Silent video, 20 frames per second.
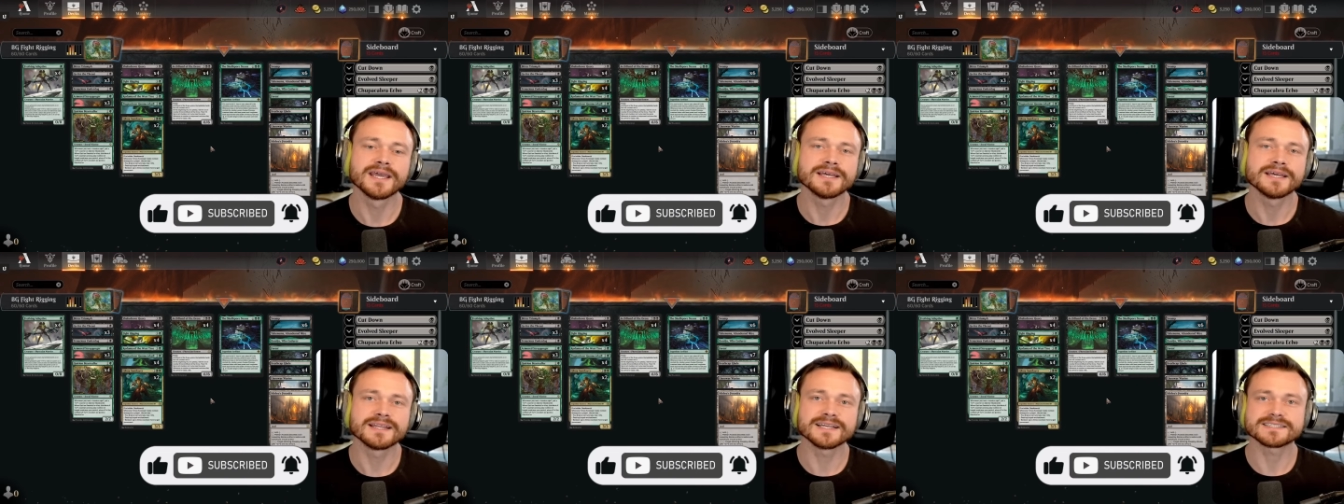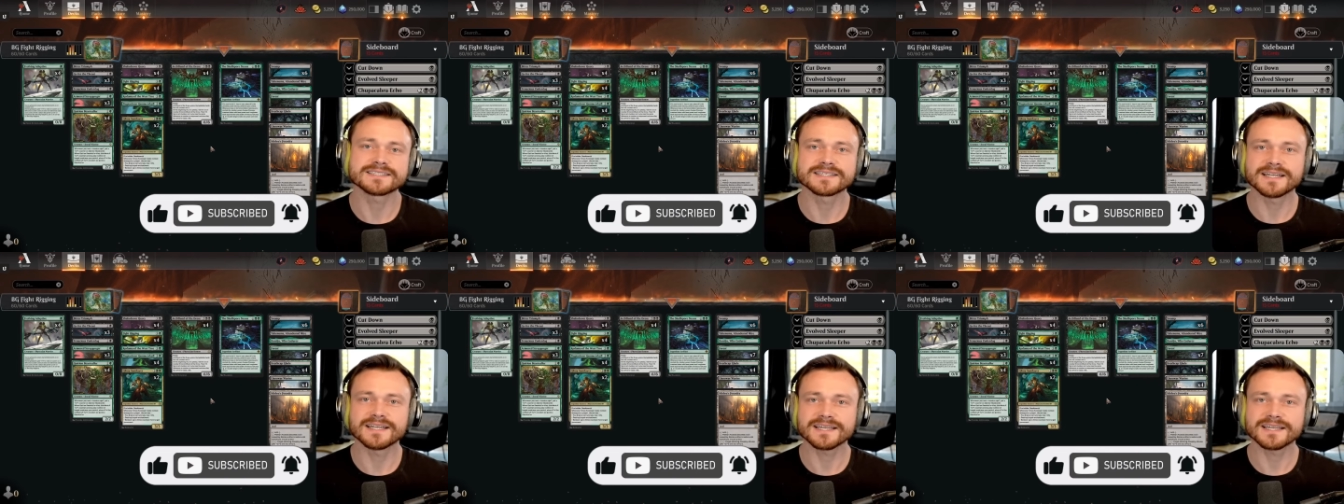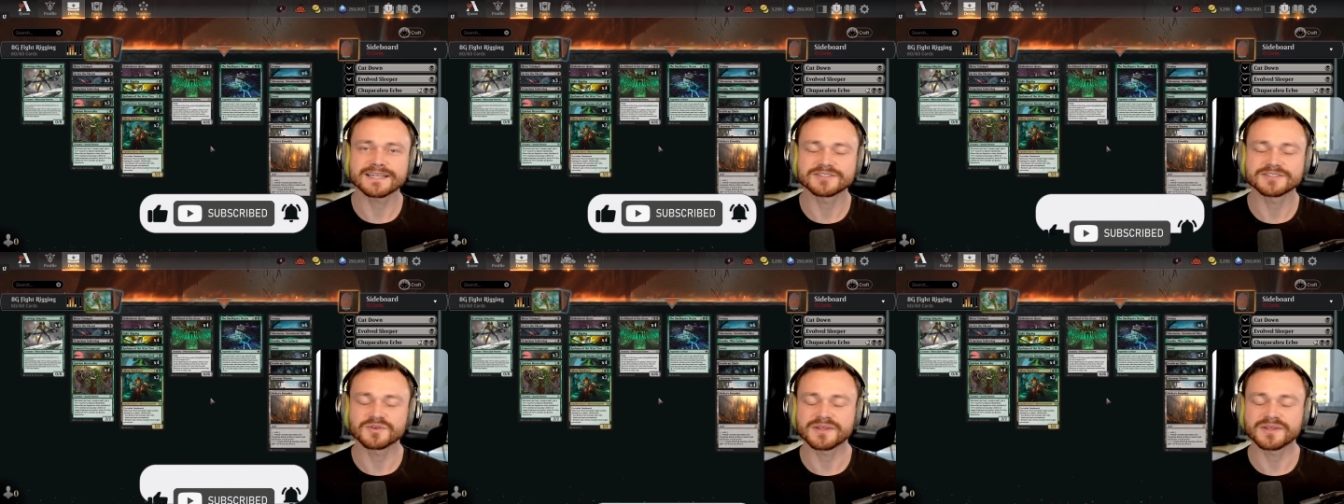That's the deck.
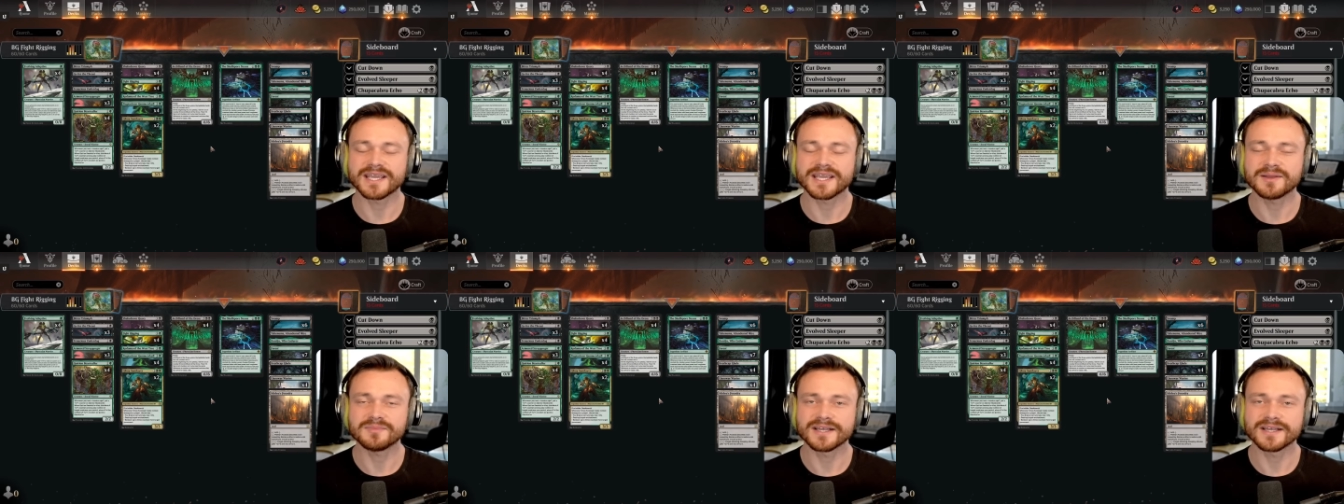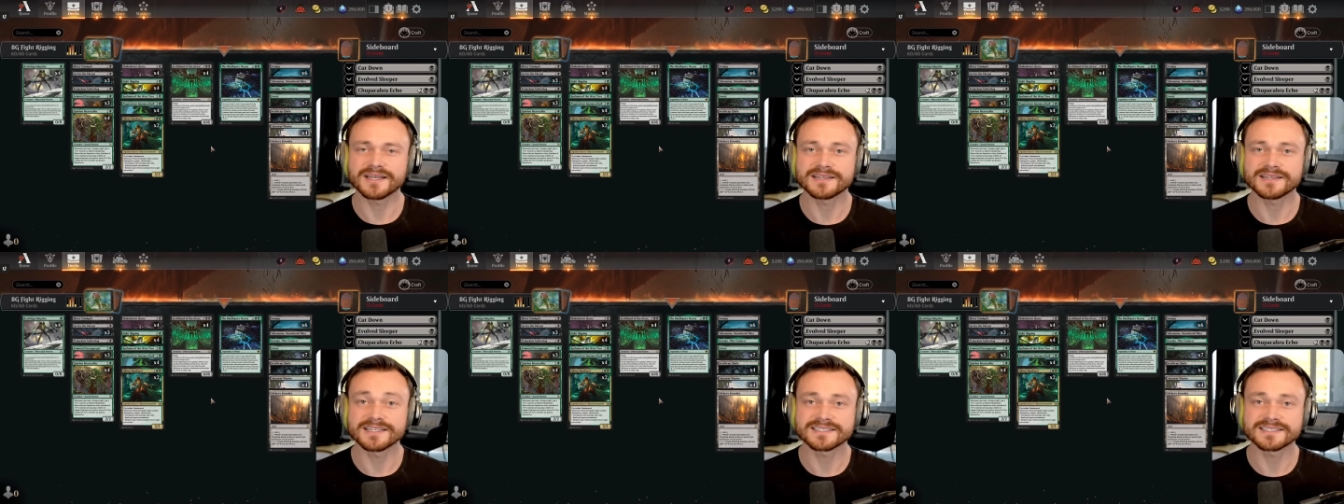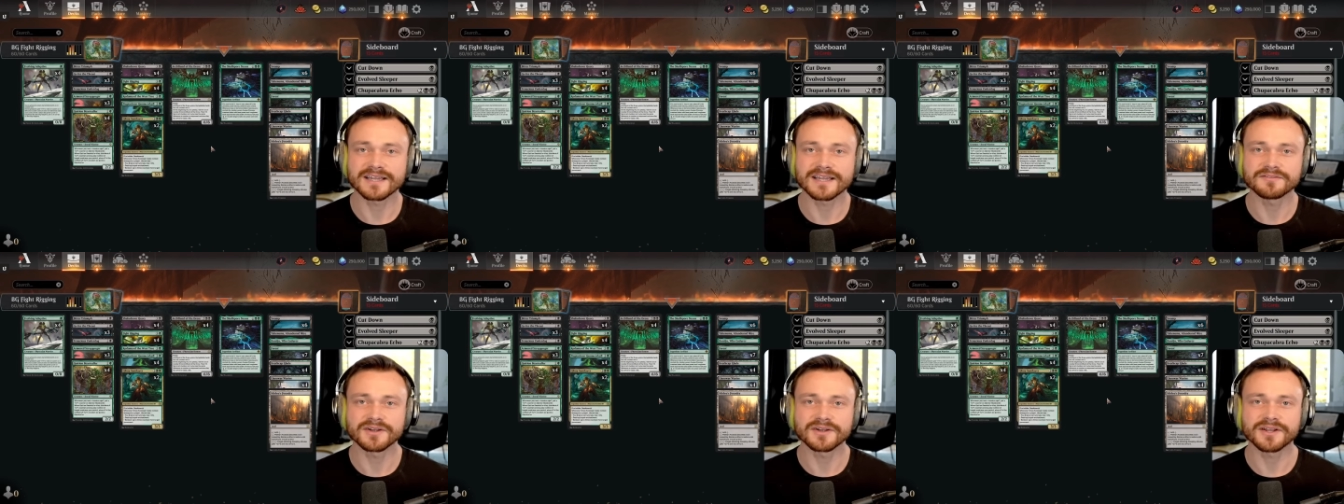Enjoy the gameplay. Let's
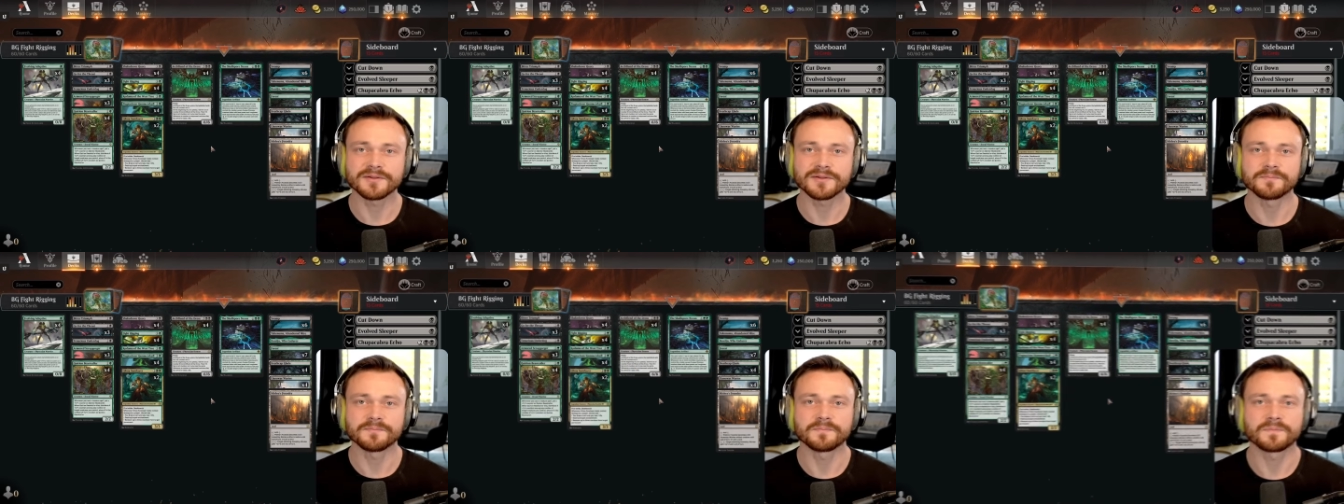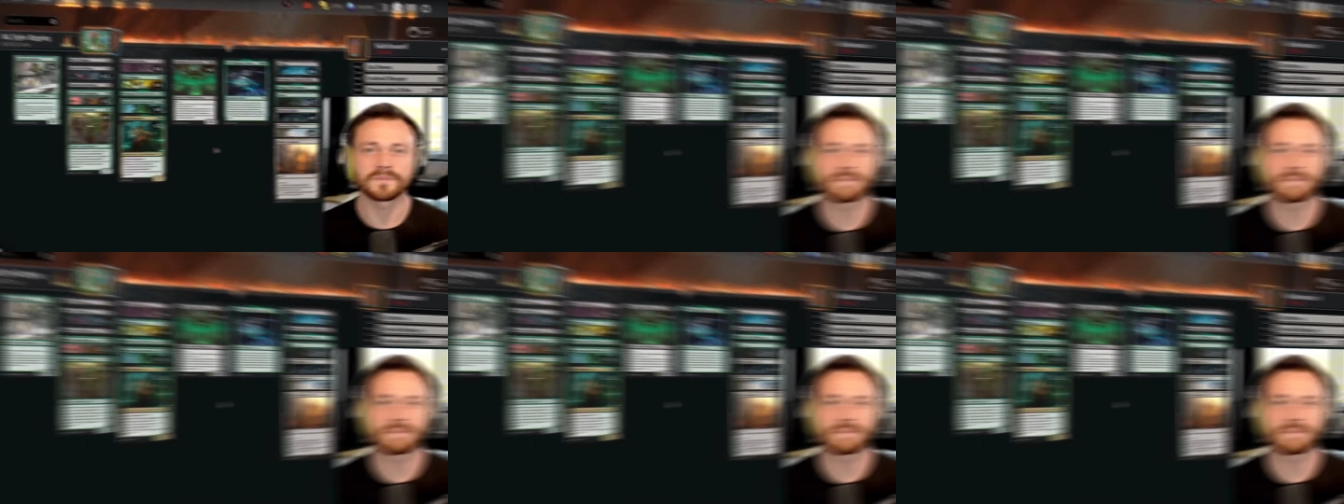dive right in.